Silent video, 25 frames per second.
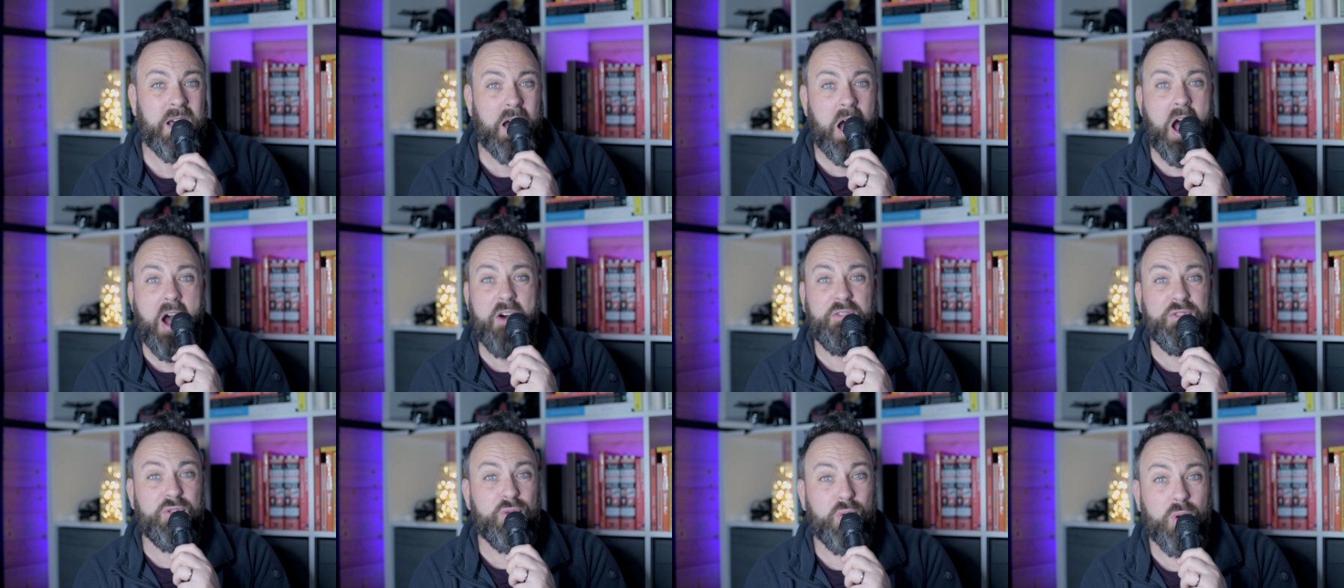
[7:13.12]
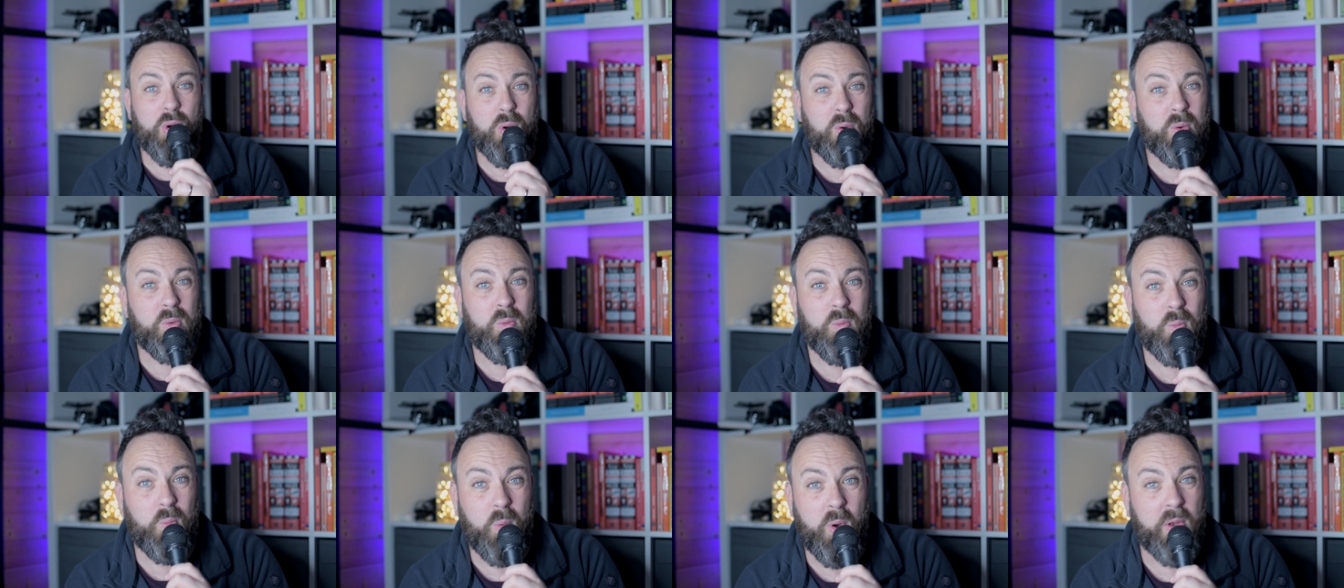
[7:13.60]
after
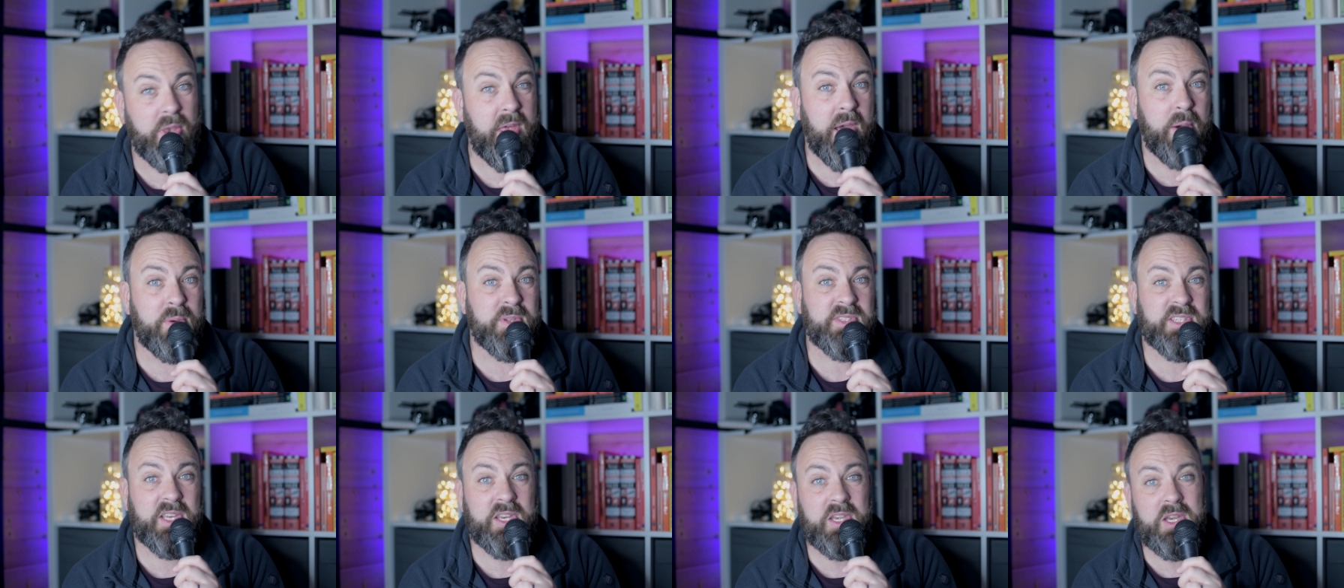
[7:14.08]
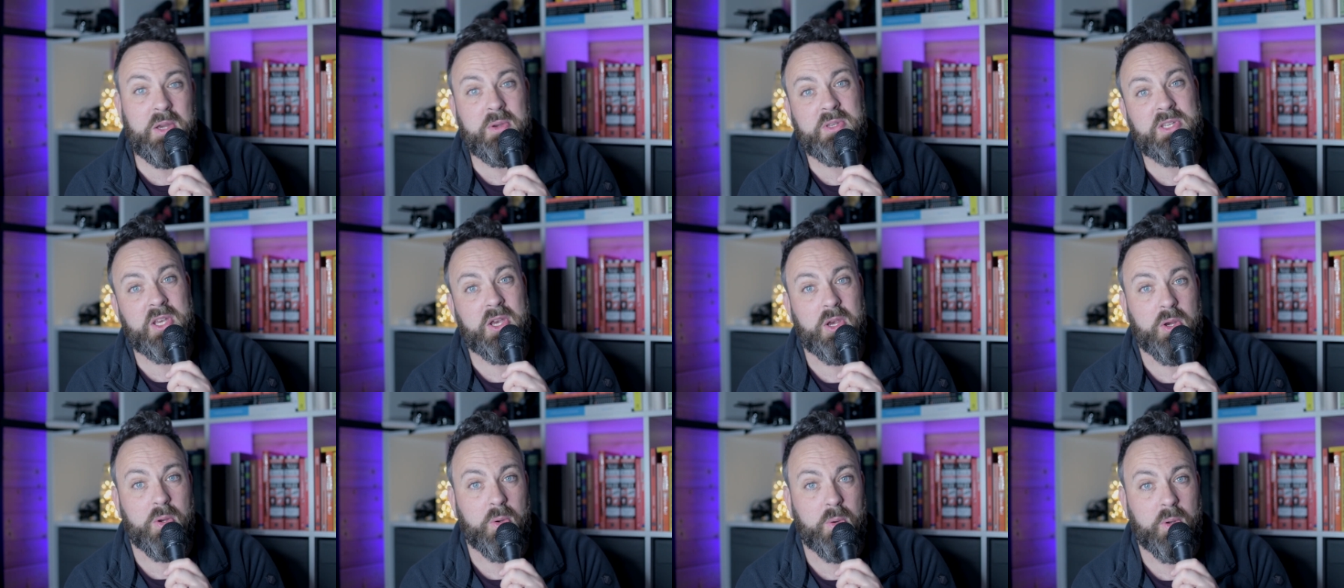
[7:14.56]
all, what else can you
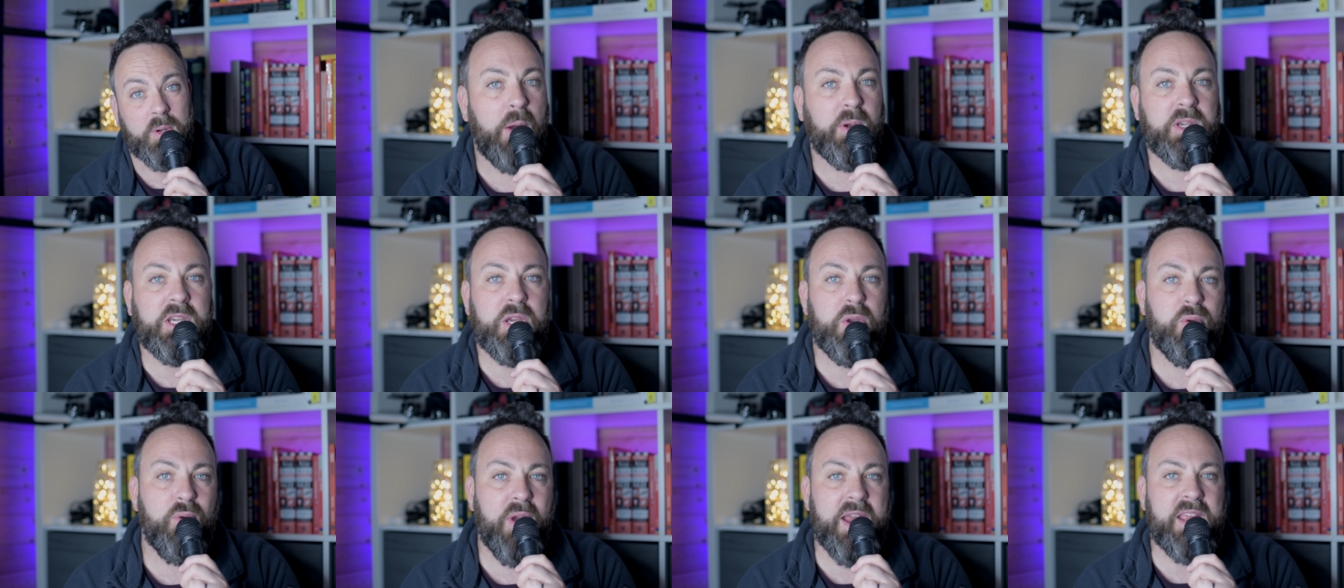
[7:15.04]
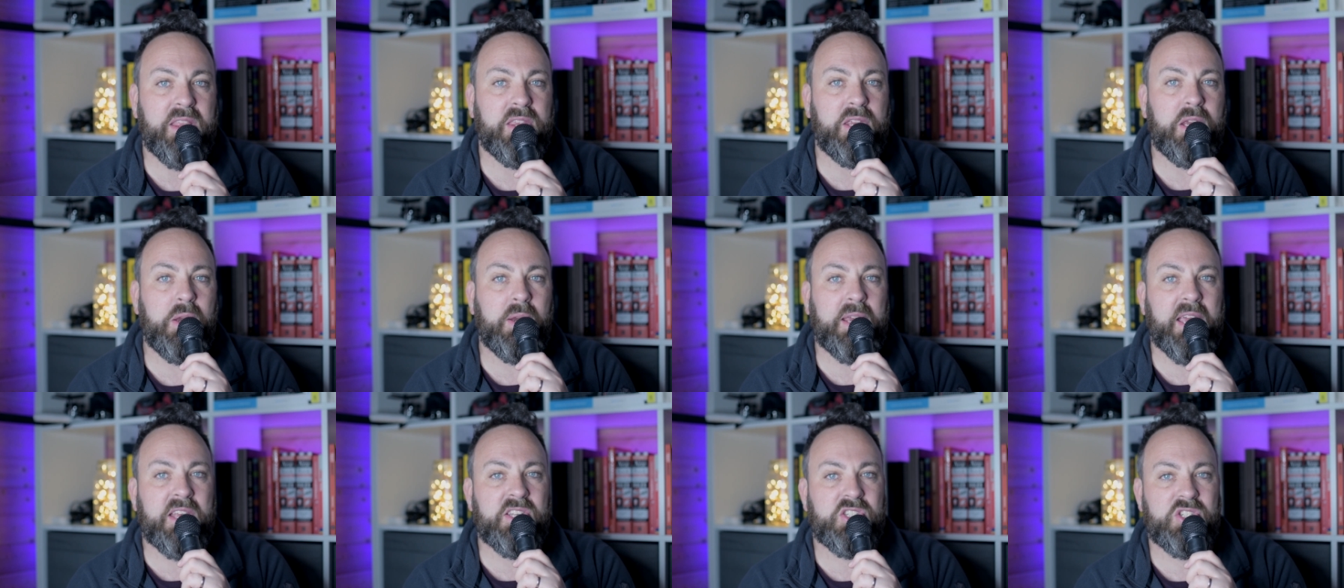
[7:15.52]
do? How do you rate
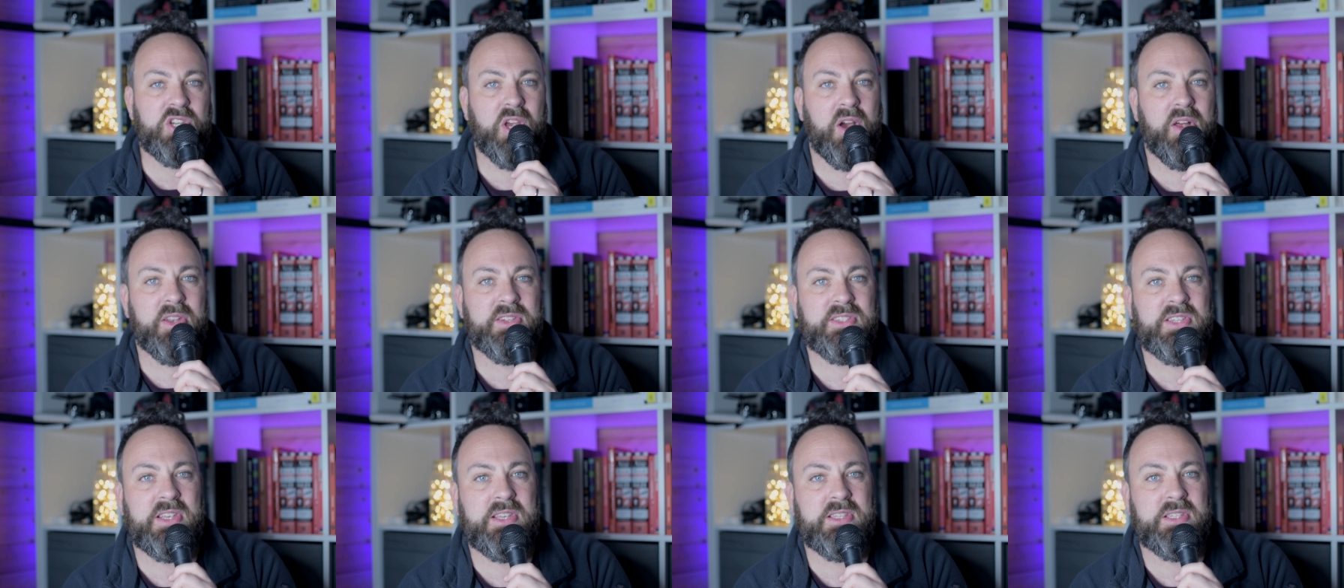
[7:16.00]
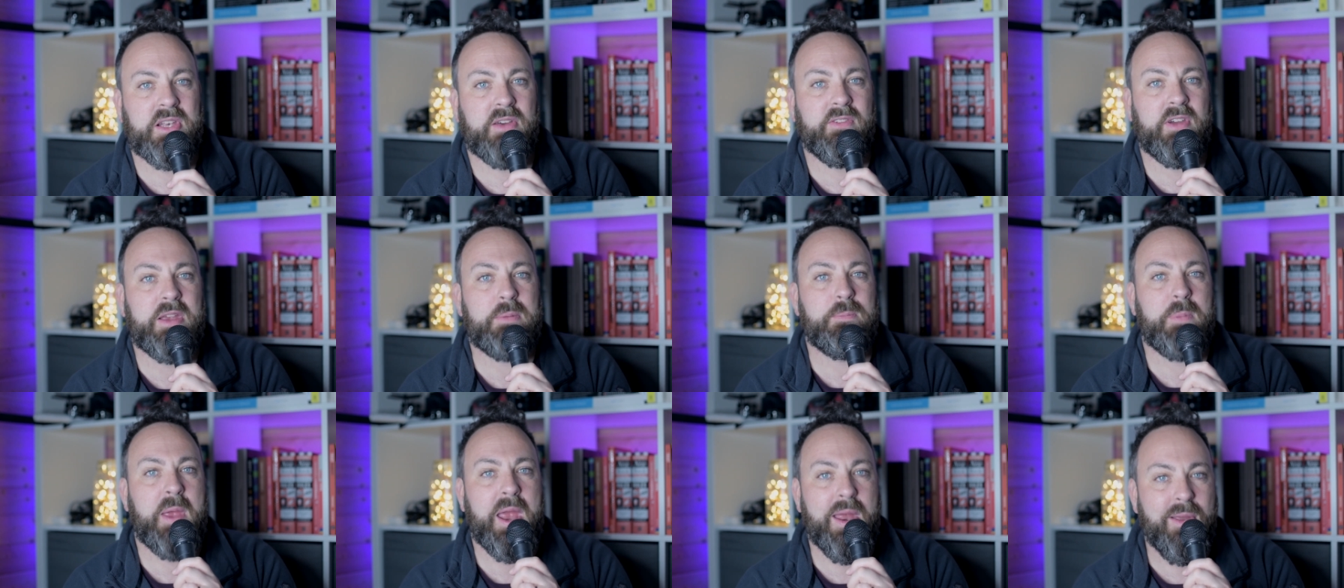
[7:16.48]
the UK's chances of
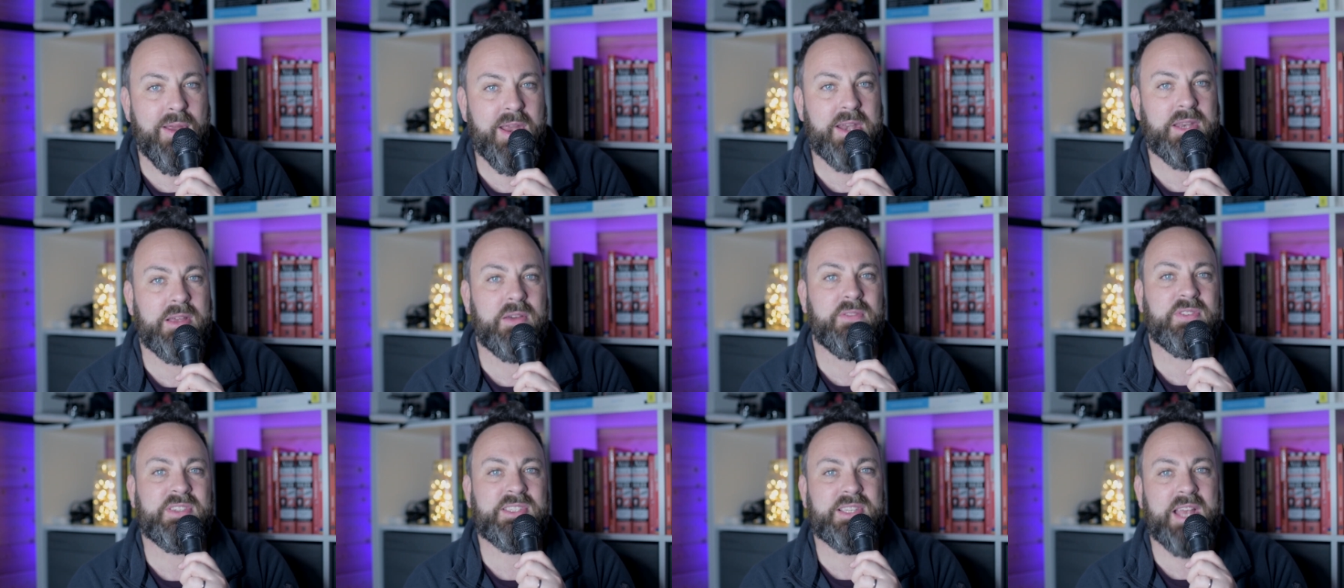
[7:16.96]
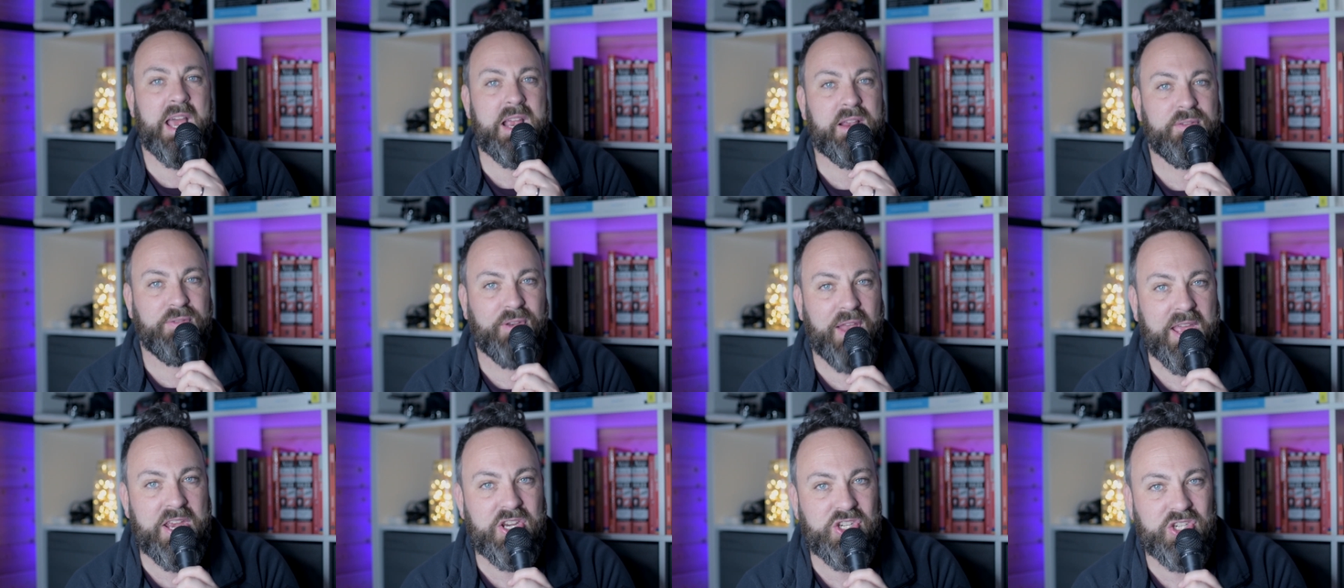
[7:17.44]
a period of
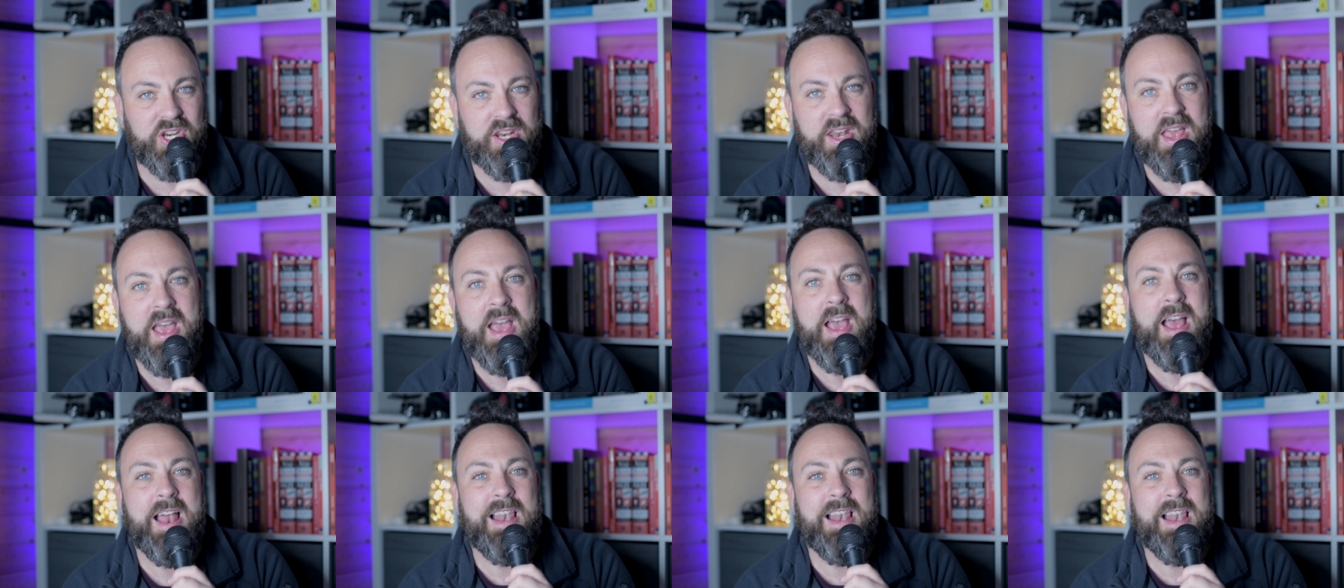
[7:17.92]
stagflation?